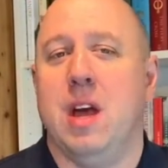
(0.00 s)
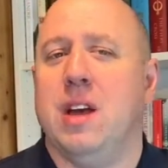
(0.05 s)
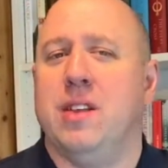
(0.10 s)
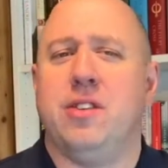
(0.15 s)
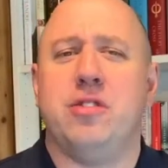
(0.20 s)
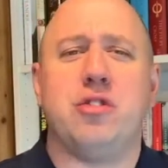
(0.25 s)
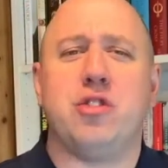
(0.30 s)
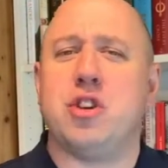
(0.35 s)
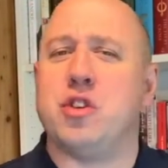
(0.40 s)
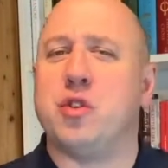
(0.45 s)

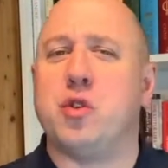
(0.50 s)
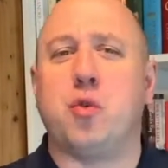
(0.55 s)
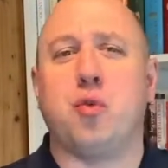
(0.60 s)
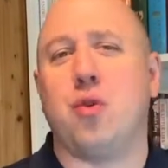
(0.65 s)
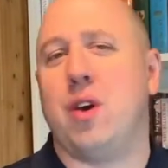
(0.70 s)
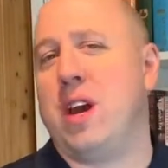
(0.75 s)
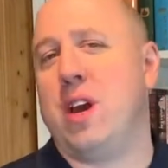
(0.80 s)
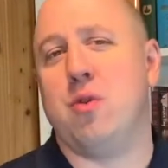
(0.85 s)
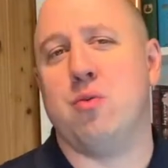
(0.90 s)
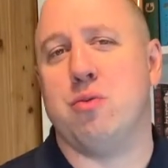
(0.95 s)
These are just
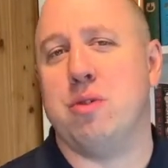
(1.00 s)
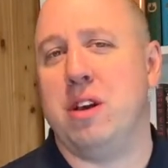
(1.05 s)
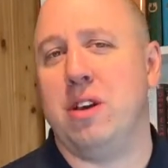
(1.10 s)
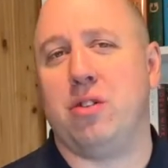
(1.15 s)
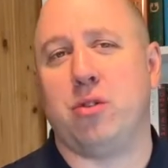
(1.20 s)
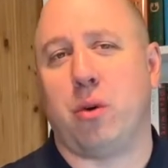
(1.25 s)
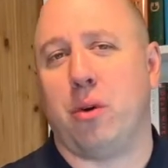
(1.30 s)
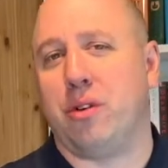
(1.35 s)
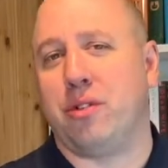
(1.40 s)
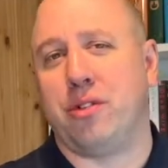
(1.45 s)
great
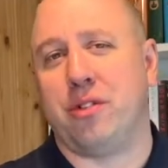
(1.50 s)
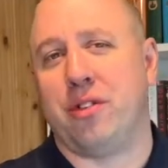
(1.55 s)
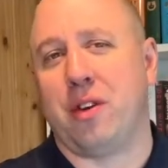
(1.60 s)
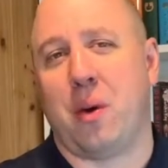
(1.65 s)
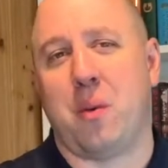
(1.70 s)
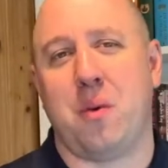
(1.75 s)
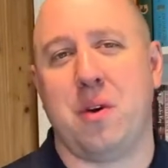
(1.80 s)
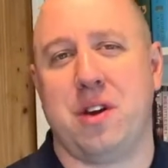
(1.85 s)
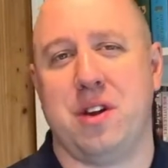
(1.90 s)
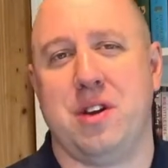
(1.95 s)
resources
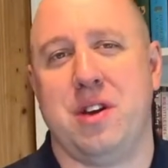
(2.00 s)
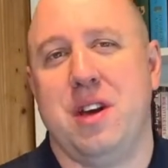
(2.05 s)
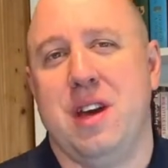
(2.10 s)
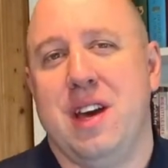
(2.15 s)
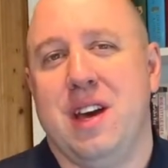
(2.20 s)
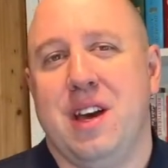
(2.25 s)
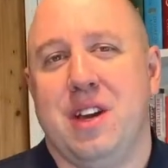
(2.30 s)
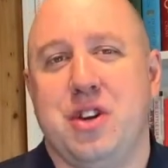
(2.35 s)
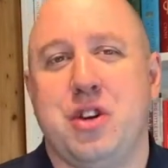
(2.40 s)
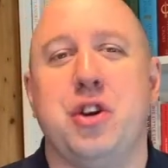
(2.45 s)
I want to
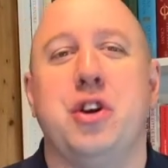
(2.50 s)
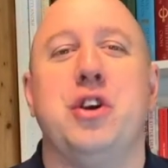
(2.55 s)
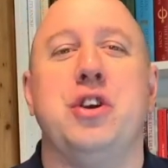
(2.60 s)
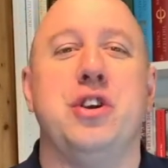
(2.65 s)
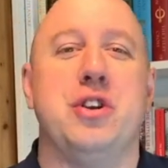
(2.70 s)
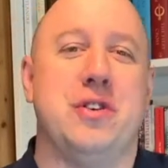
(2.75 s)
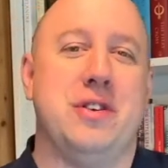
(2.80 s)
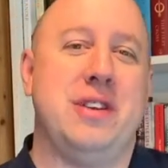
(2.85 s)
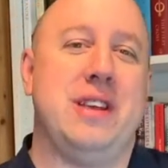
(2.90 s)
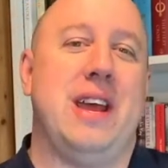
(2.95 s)
turn
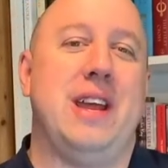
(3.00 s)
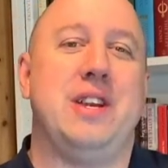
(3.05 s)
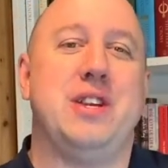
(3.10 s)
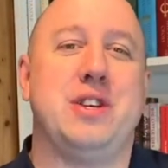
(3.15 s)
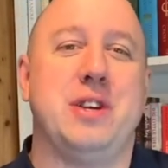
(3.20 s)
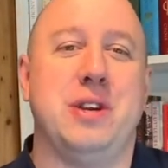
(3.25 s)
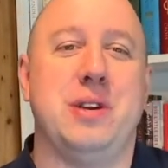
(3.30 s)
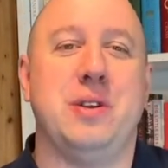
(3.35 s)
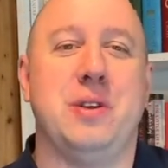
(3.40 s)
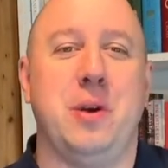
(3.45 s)
your
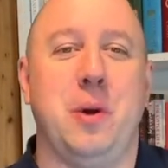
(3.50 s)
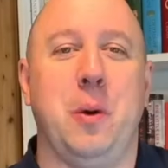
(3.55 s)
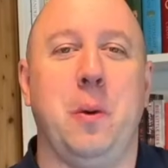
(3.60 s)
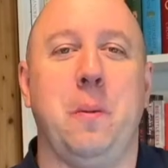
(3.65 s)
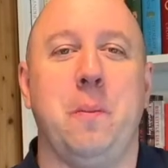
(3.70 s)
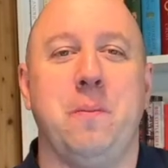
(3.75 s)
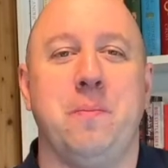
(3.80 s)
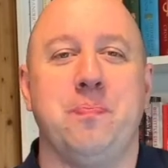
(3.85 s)
attention to.